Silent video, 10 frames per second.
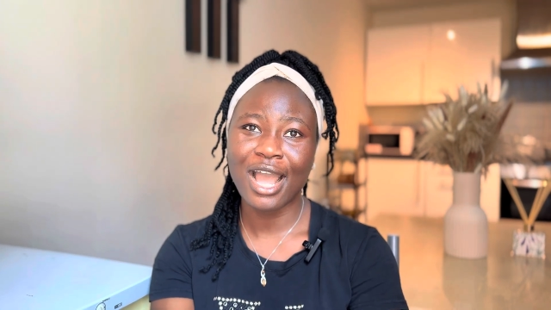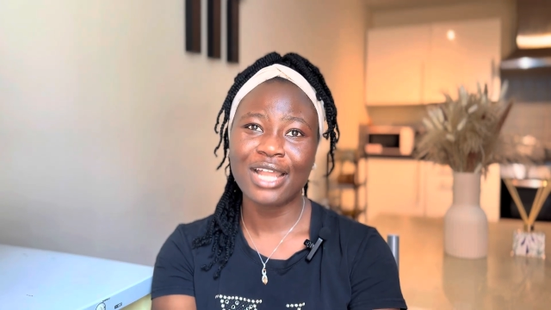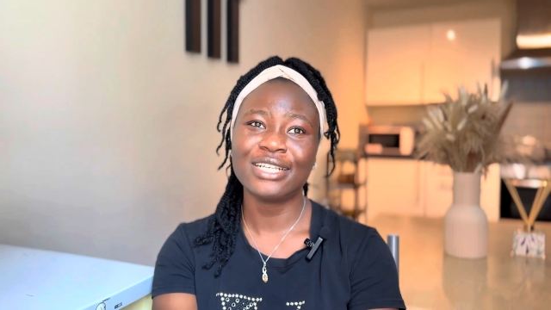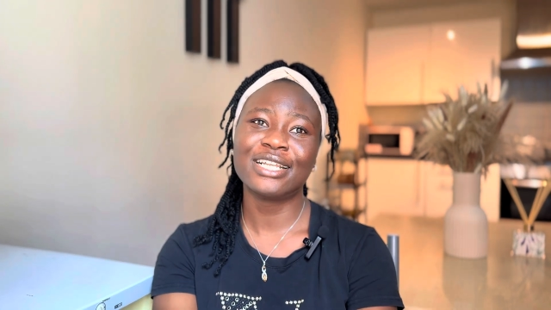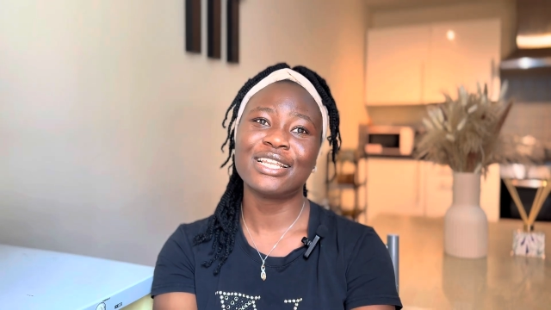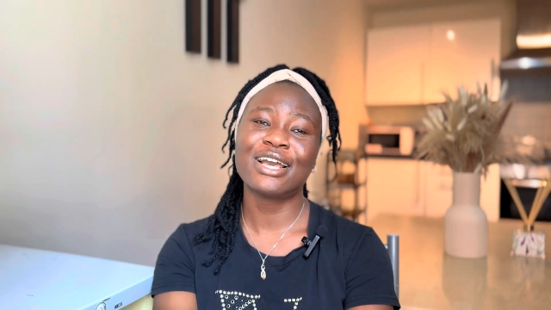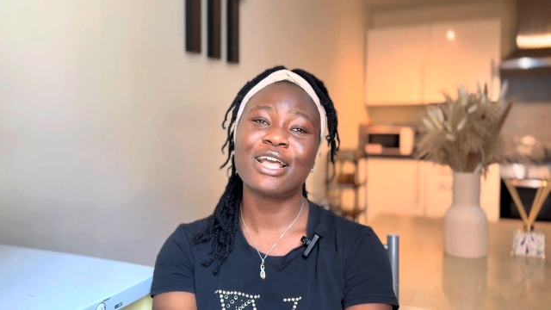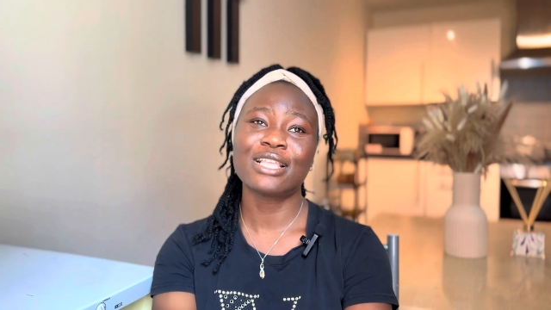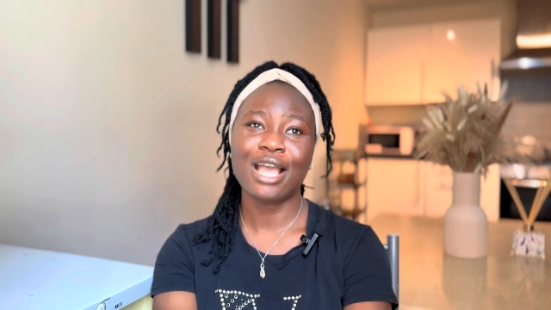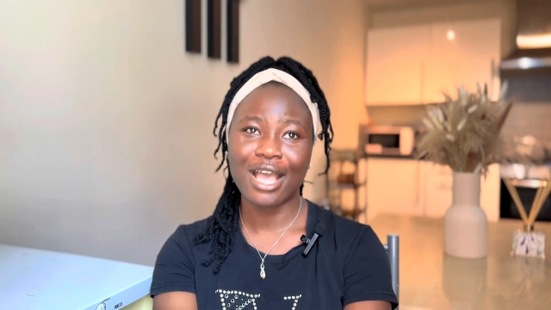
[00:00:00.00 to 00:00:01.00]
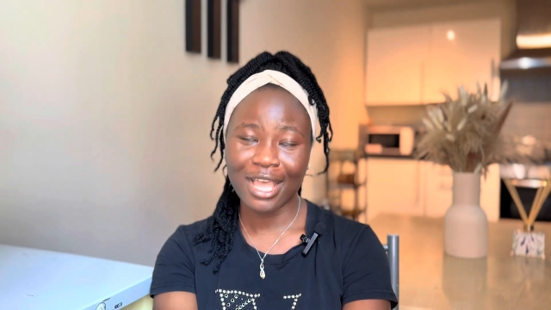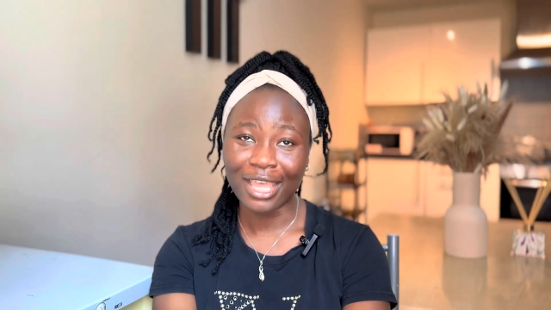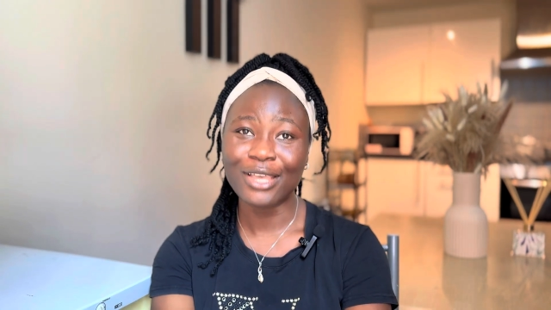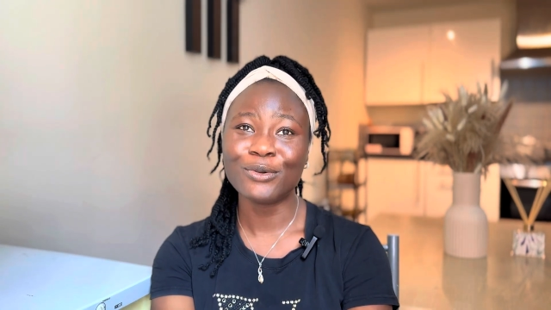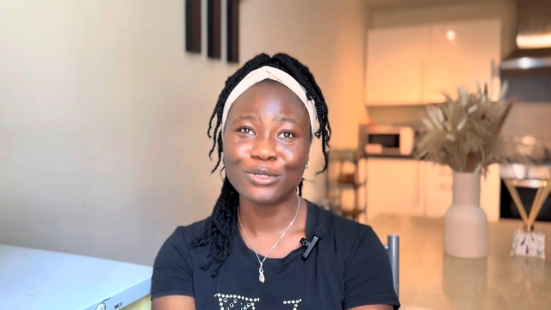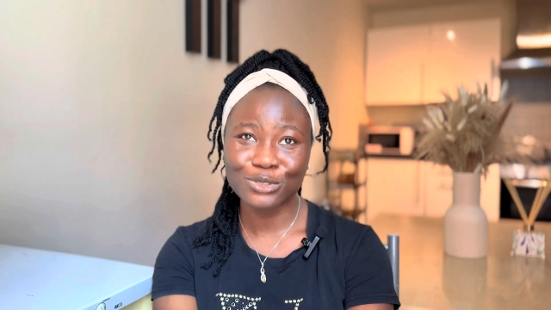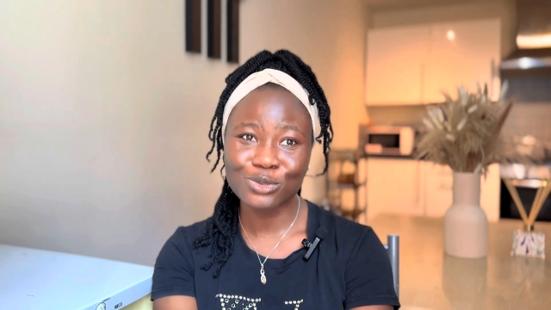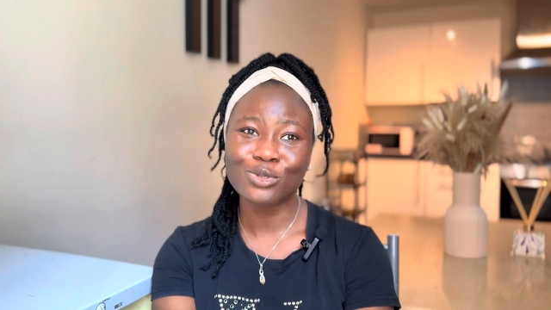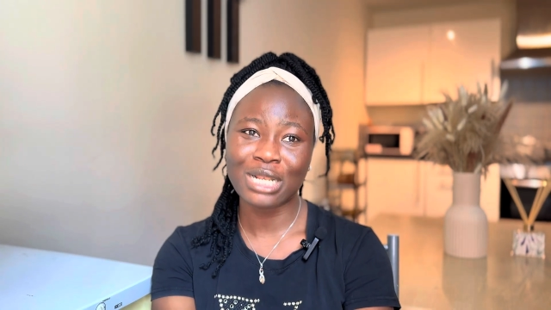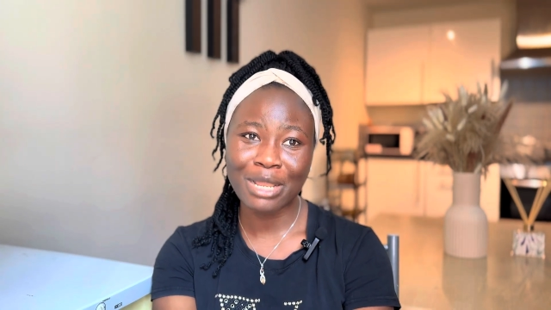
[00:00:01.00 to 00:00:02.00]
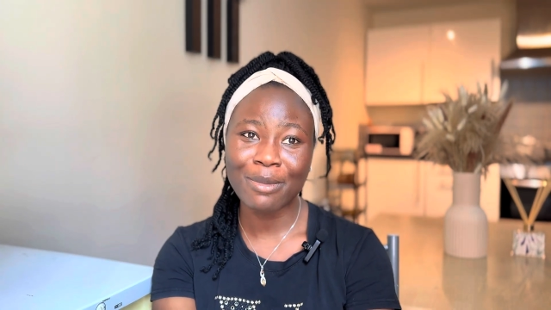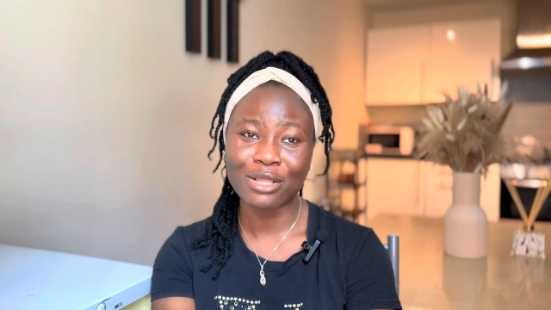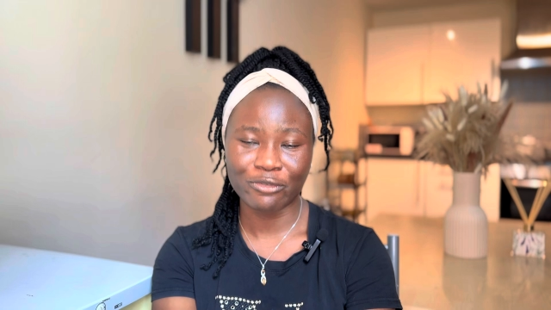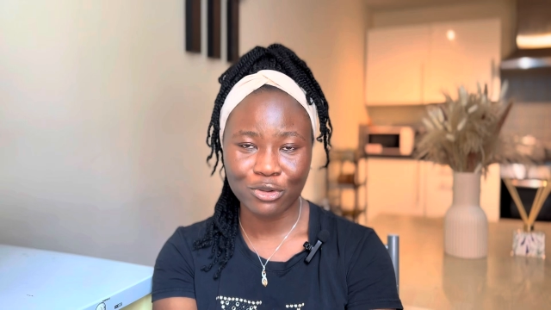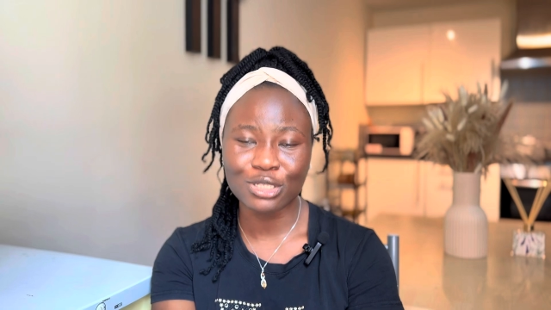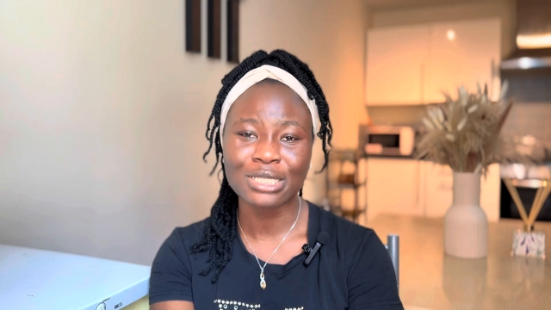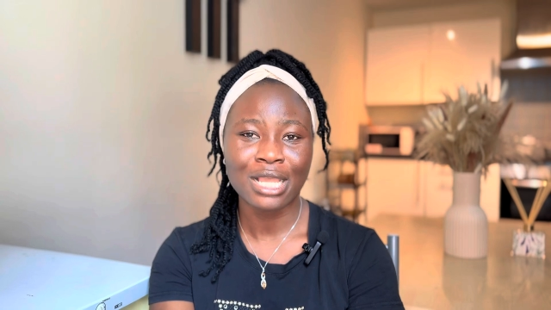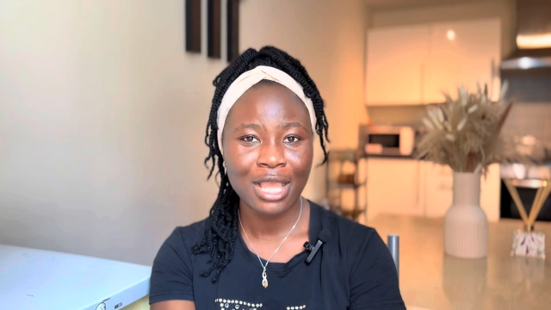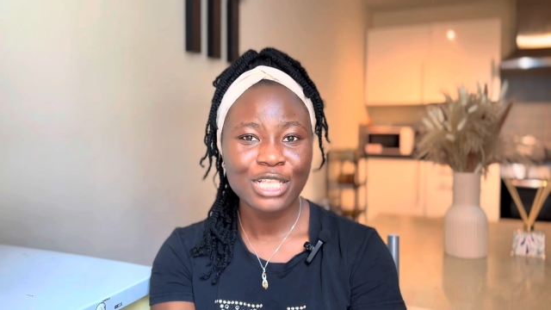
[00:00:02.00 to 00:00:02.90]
And then I want to claim, of course,